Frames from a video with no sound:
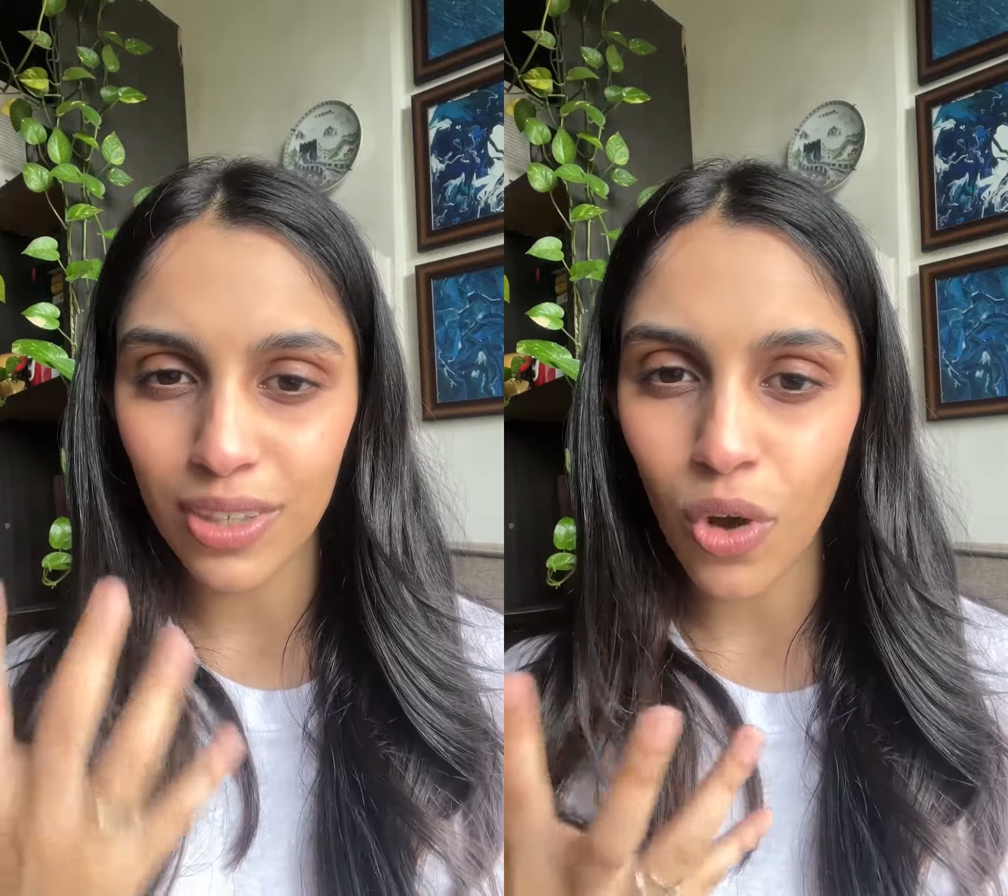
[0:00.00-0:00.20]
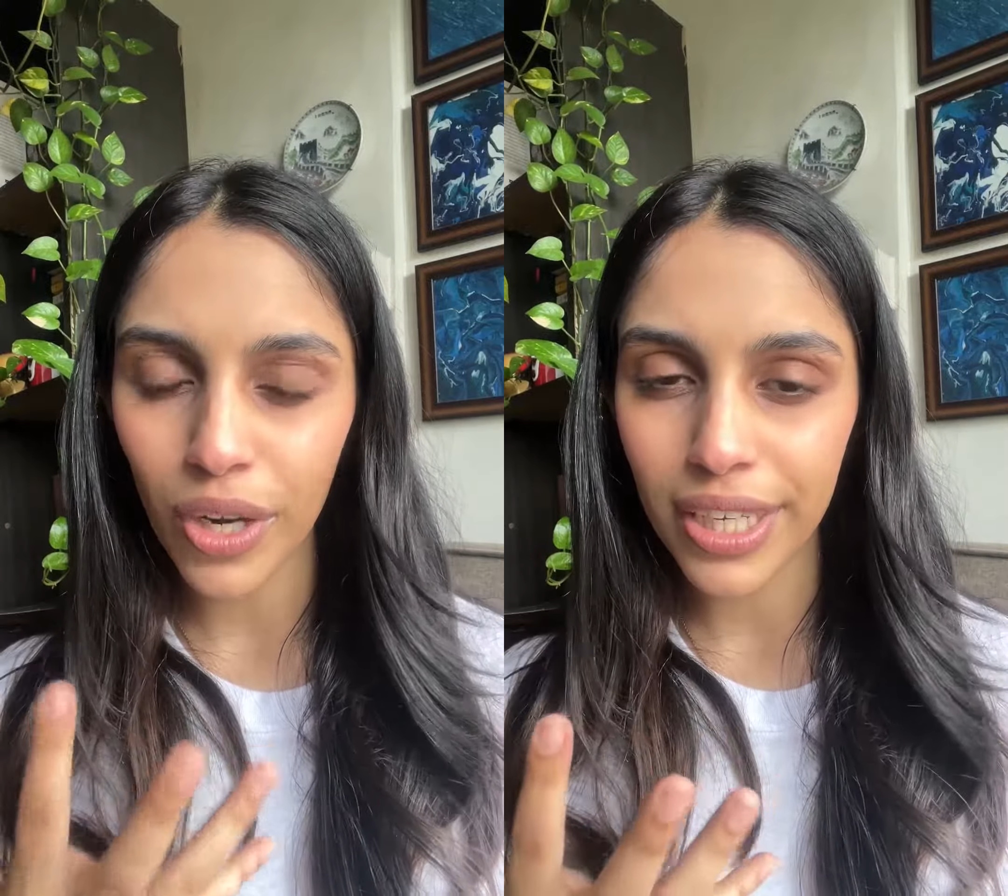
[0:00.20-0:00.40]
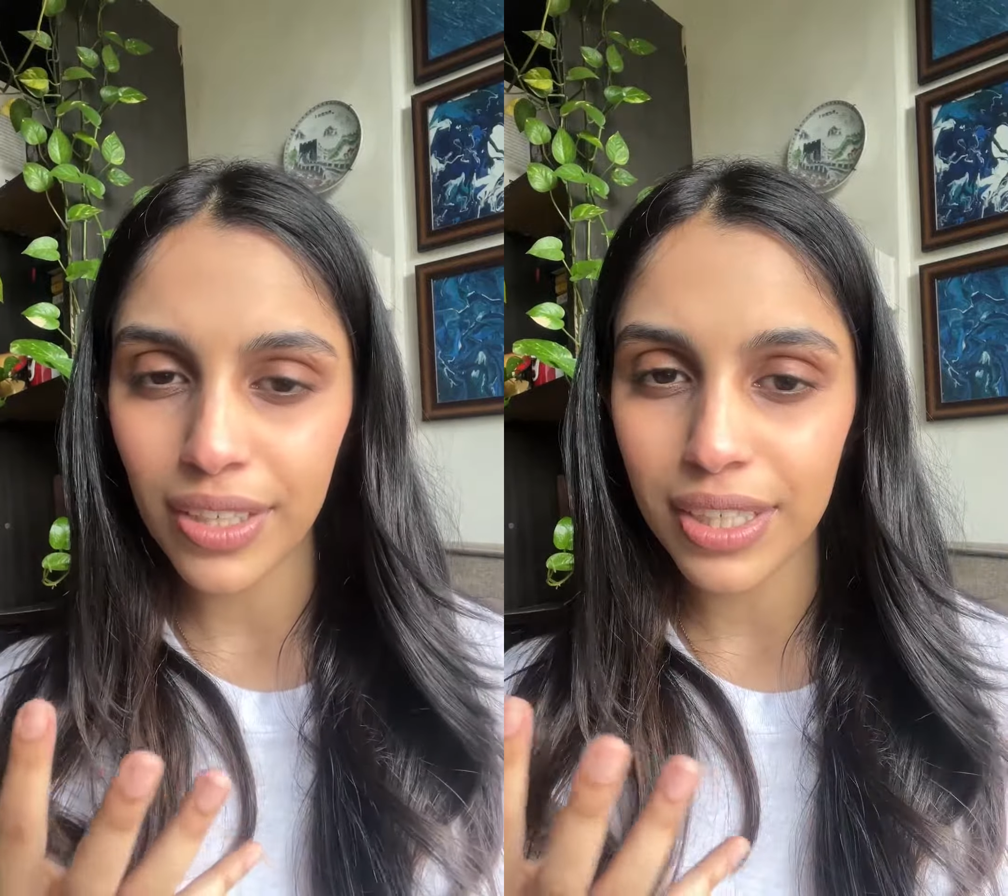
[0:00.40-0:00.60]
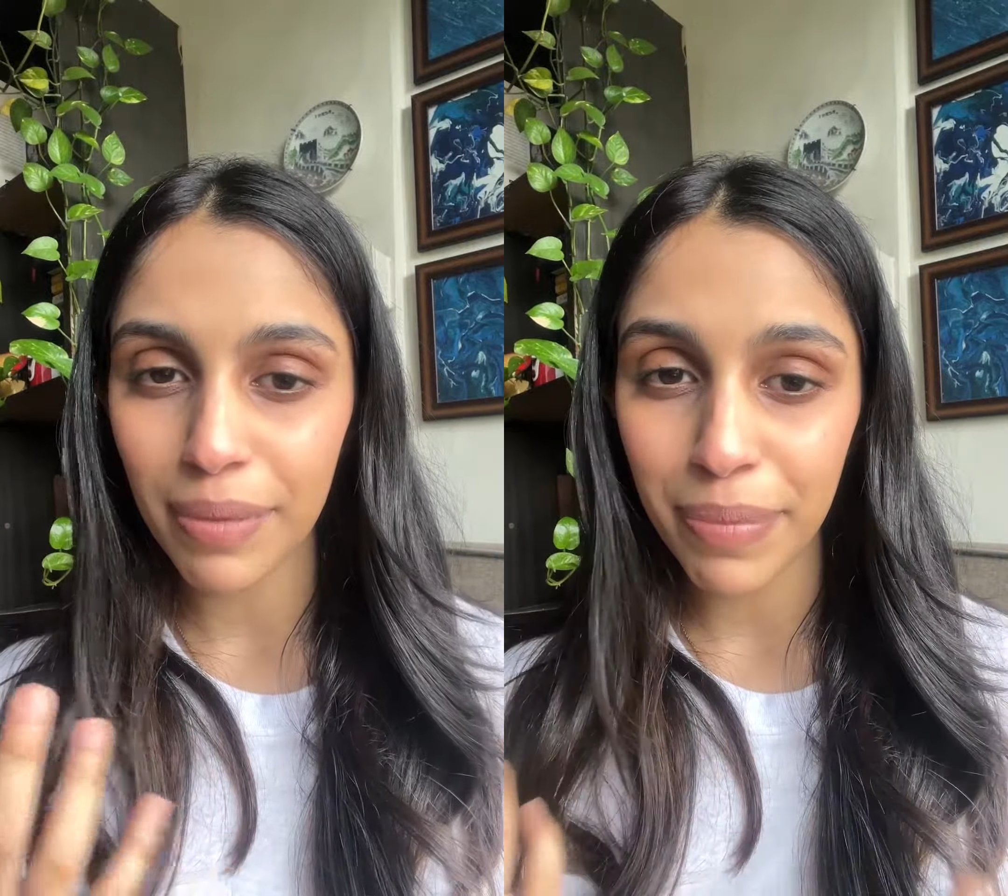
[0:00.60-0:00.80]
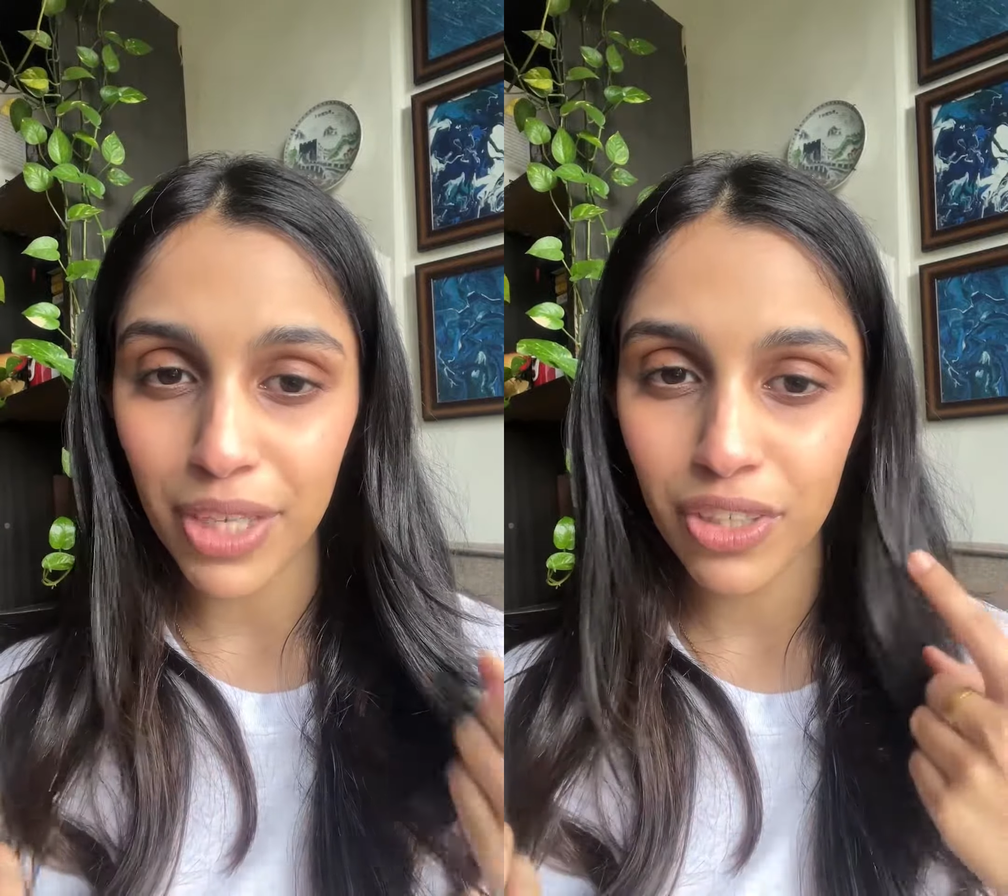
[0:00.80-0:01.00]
and oilier compared to